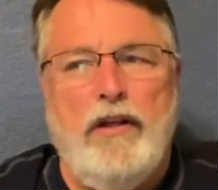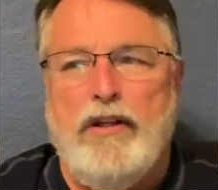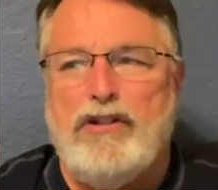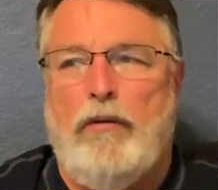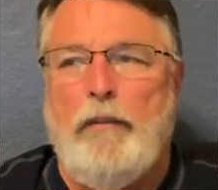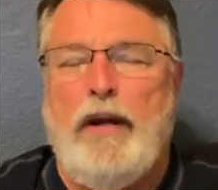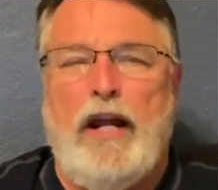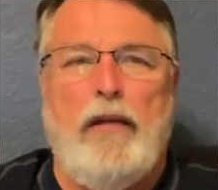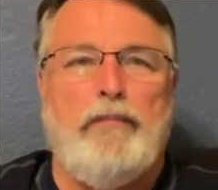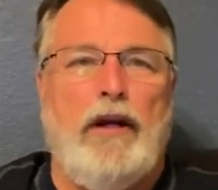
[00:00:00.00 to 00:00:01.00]
So when we
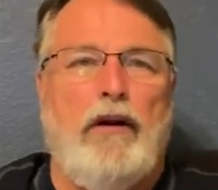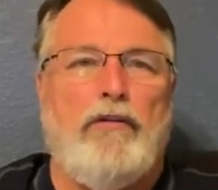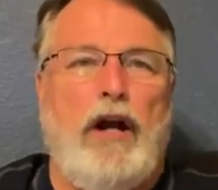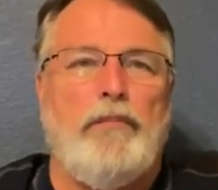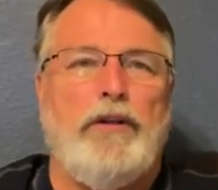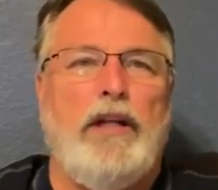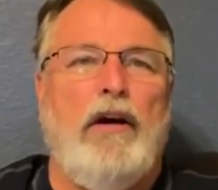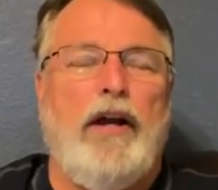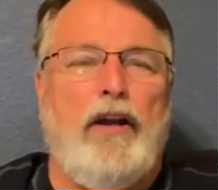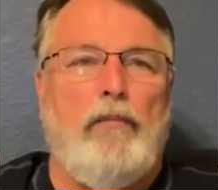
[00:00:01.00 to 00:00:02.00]
got up there, I dropped the
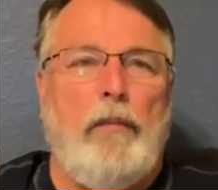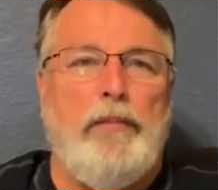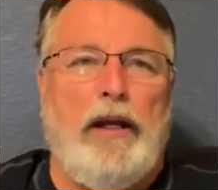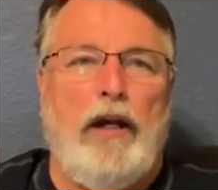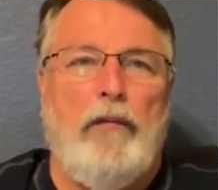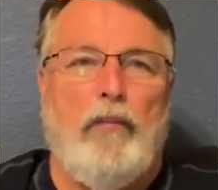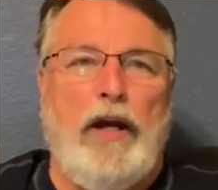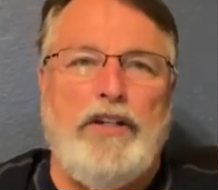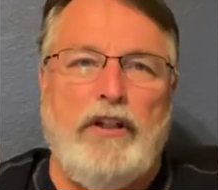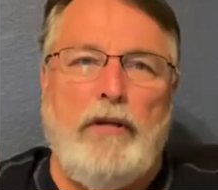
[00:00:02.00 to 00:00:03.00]
tailgate on my pickup,
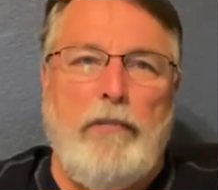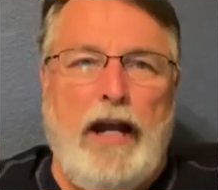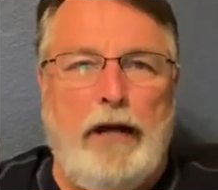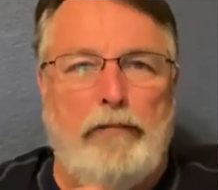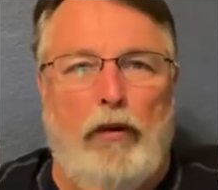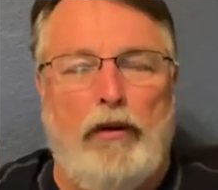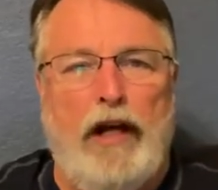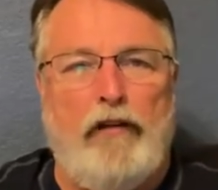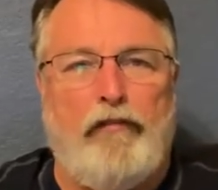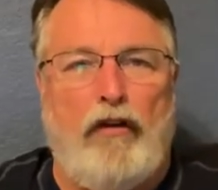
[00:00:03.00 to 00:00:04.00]
reached in the bag, pulled
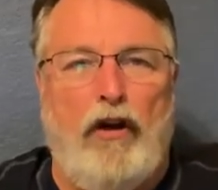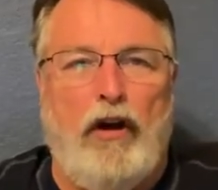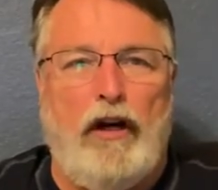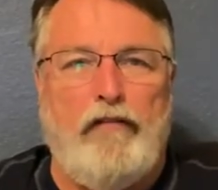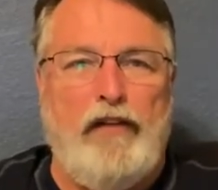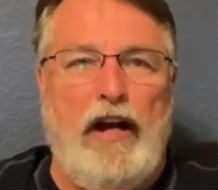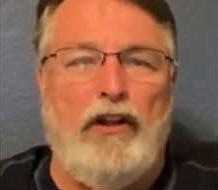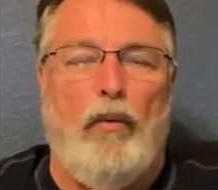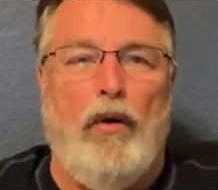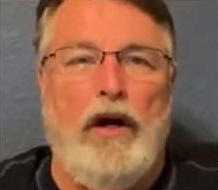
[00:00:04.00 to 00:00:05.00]
out a frog. I
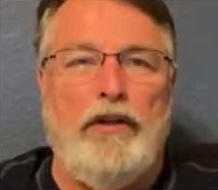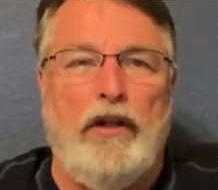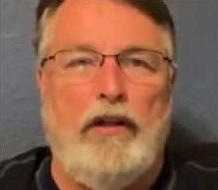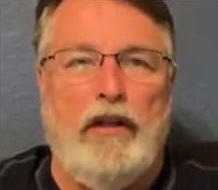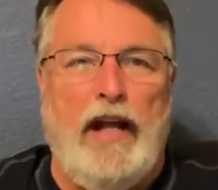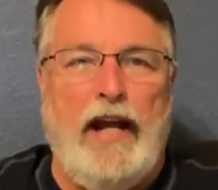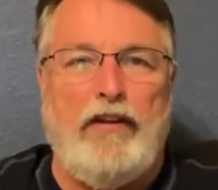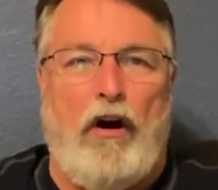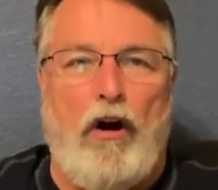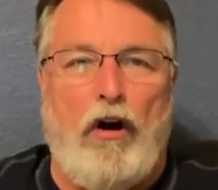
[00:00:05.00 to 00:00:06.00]
found the one that
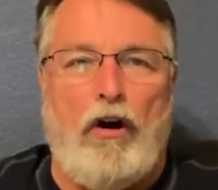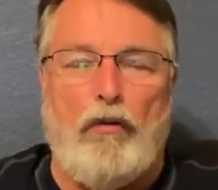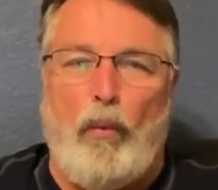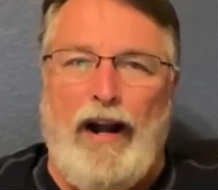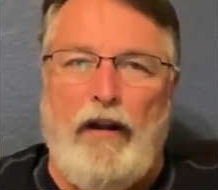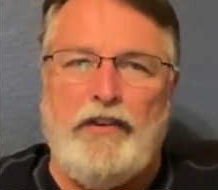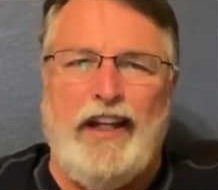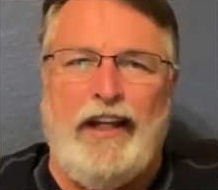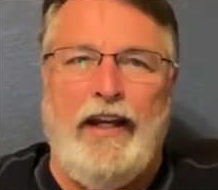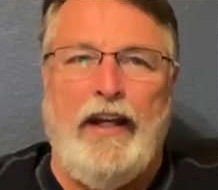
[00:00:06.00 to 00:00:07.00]
had the hard round
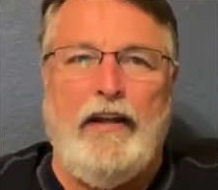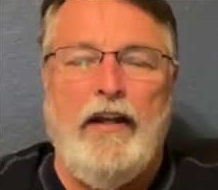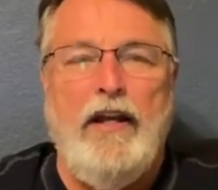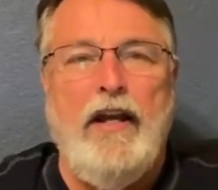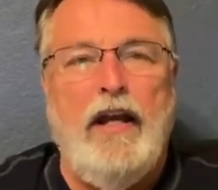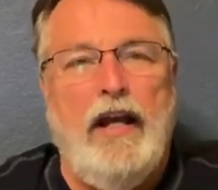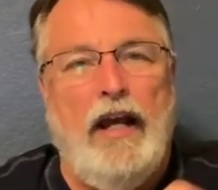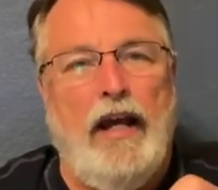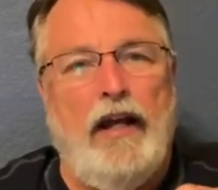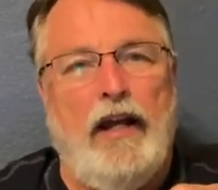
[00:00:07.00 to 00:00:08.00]
thing in it.
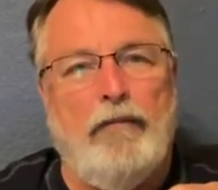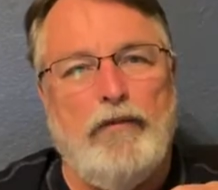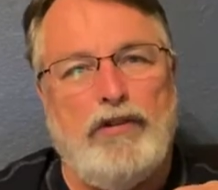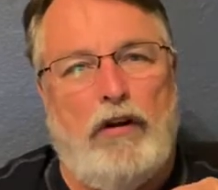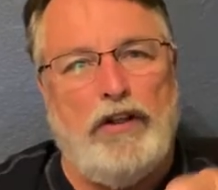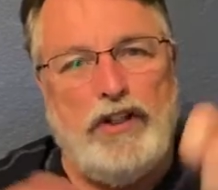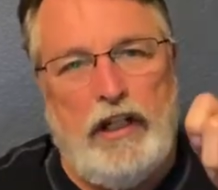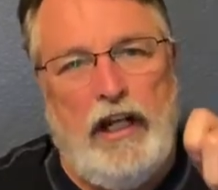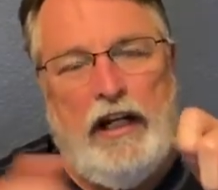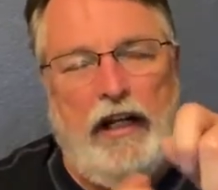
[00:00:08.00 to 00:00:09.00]
And started
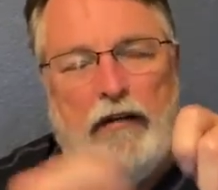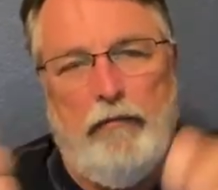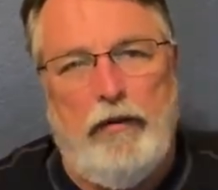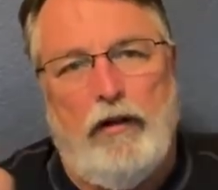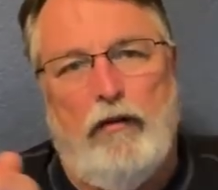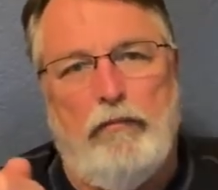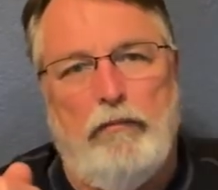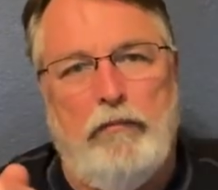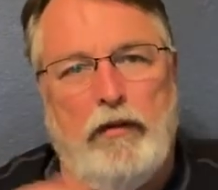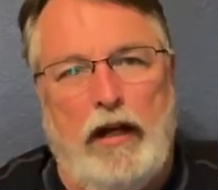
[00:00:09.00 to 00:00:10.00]
skinning it, you
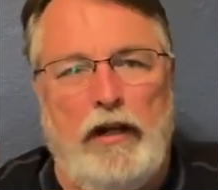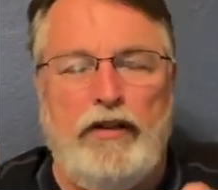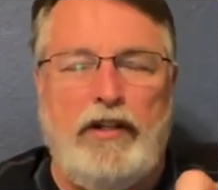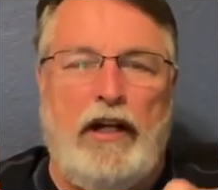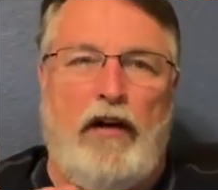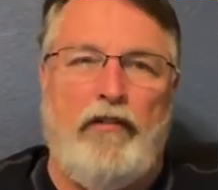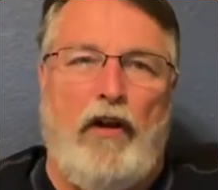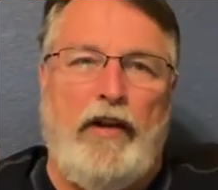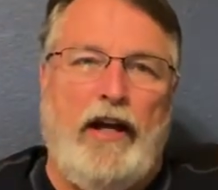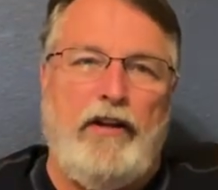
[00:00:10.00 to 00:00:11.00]
know, cutting his head off and
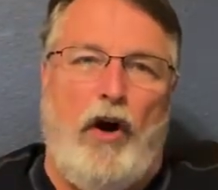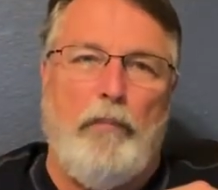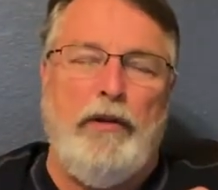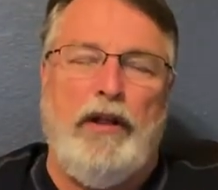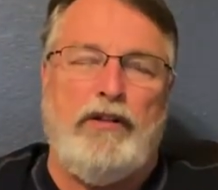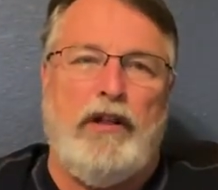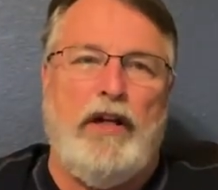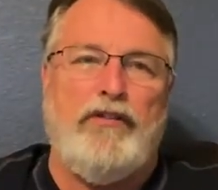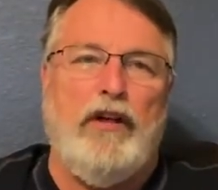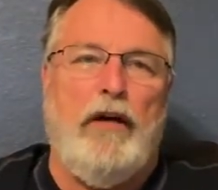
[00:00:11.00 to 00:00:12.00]
all that, opened his
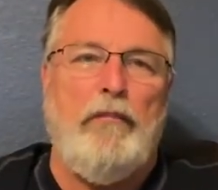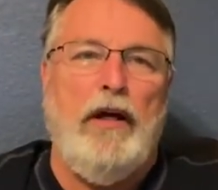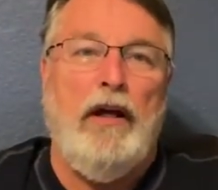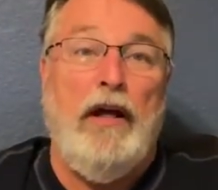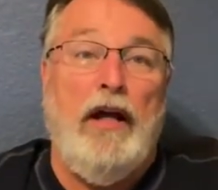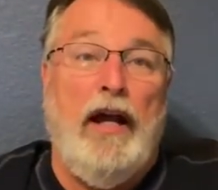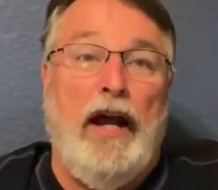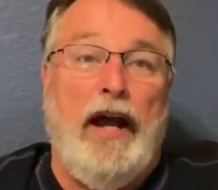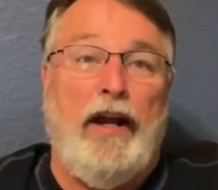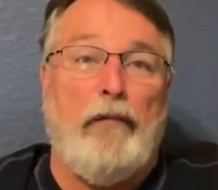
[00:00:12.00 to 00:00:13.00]
guts up.
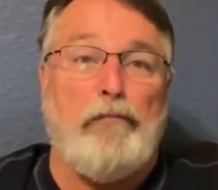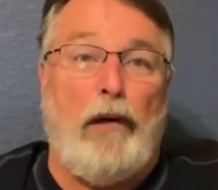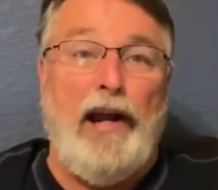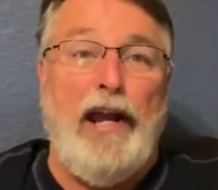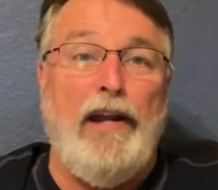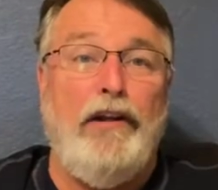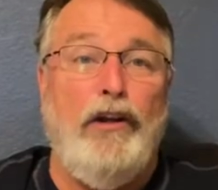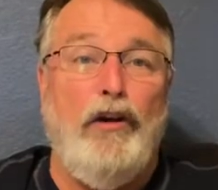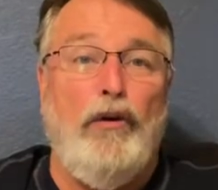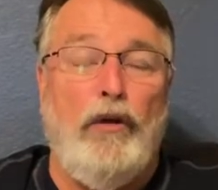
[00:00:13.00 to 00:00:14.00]
And a brand
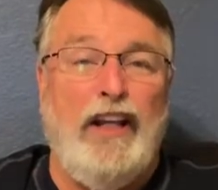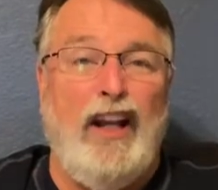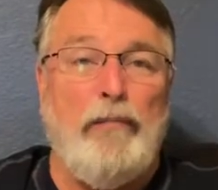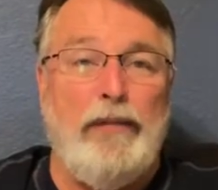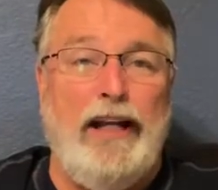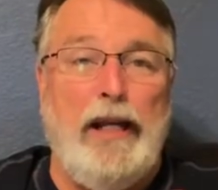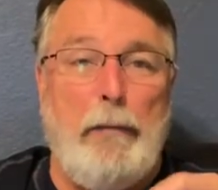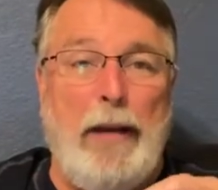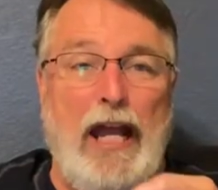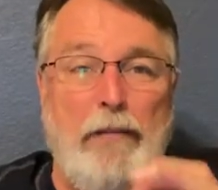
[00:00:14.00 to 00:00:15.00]
new little
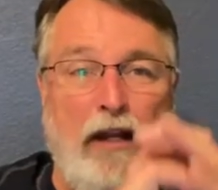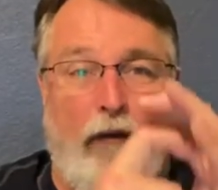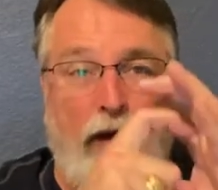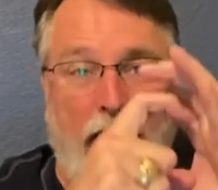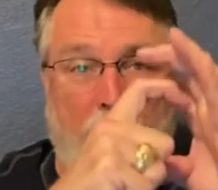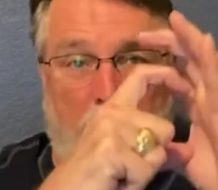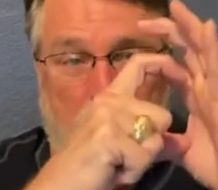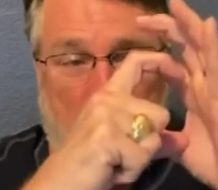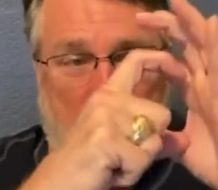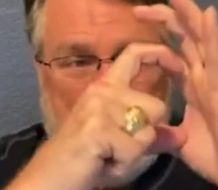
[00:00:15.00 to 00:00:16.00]
bitty baby red ear
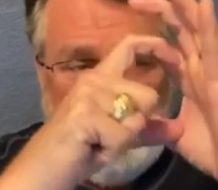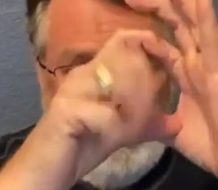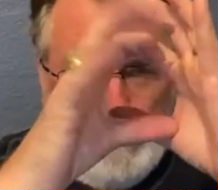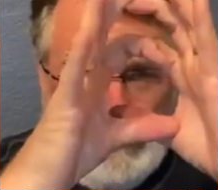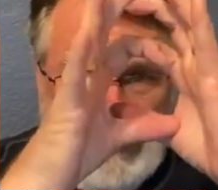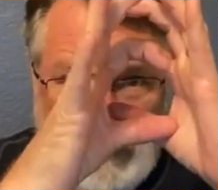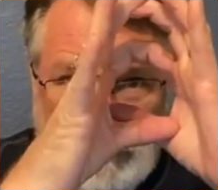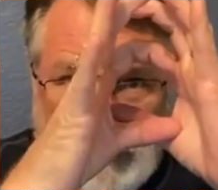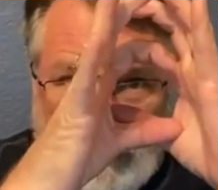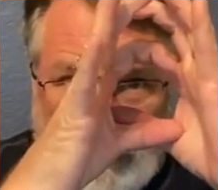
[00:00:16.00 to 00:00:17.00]
slider about
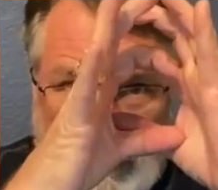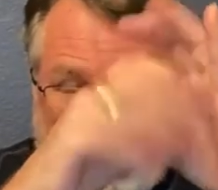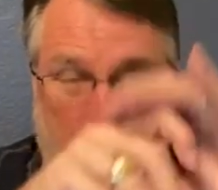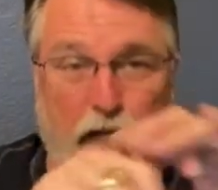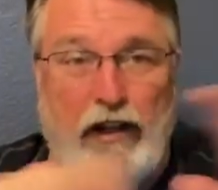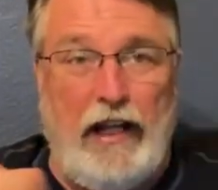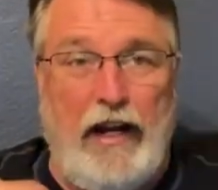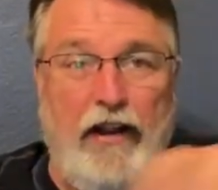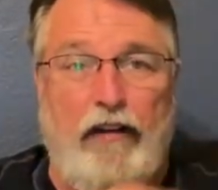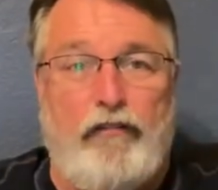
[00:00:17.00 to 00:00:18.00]
that big around fell
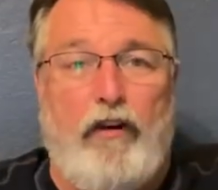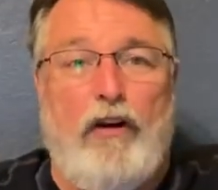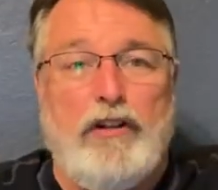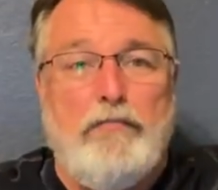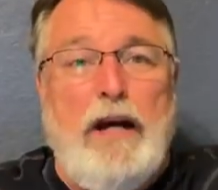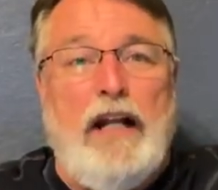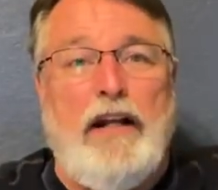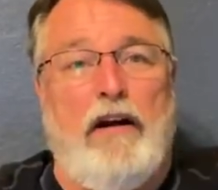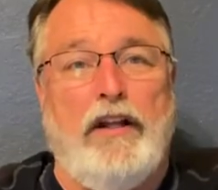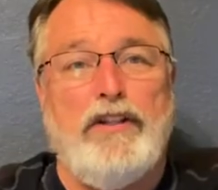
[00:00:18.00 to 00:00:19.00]
out of that frog's
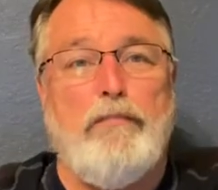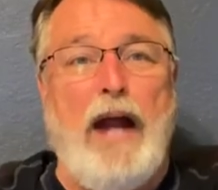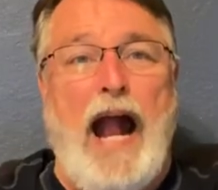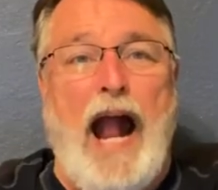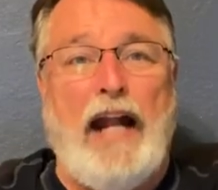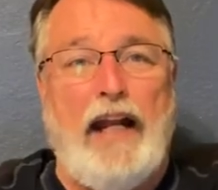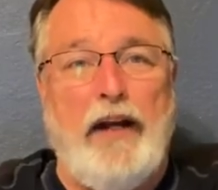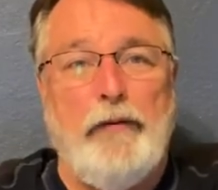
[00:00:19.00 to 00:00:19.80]
belly on its back.